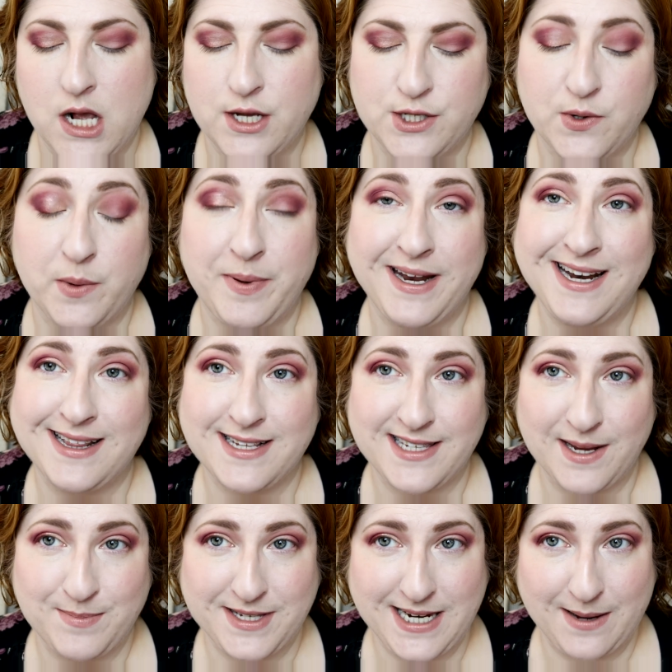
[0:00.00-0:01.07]
So repeating the
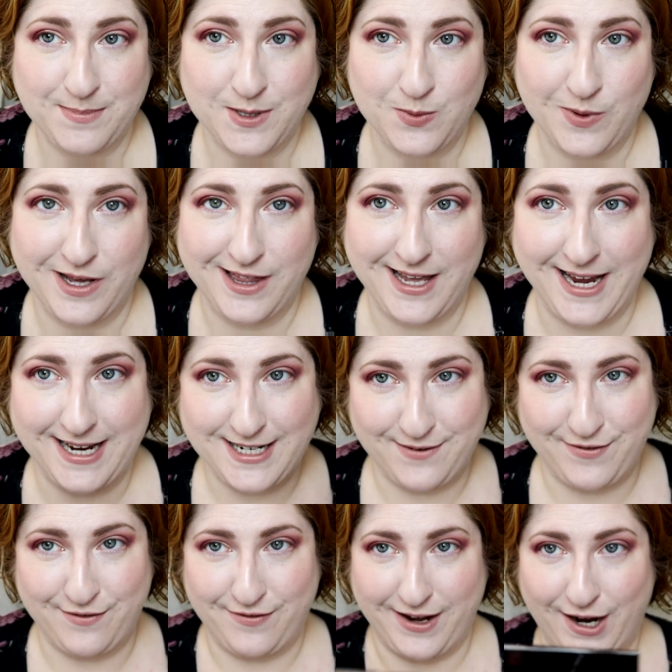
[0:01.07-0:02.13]
same steps with a
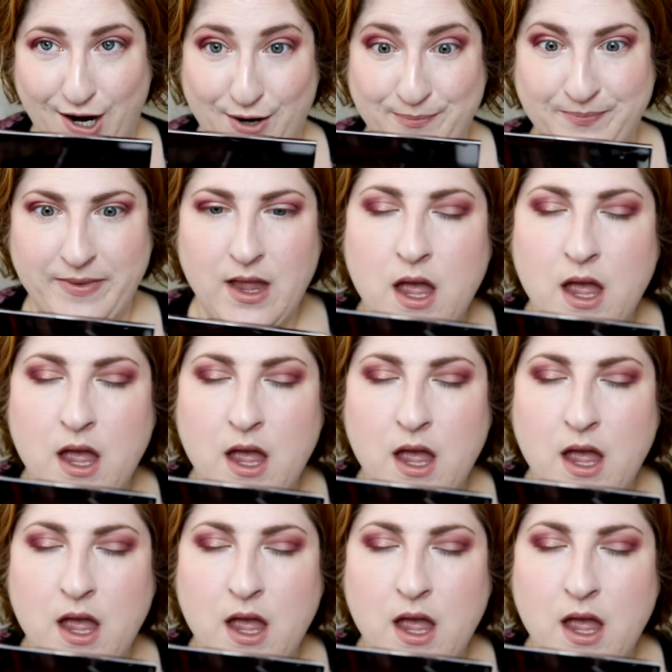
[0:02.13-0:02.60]
different finger.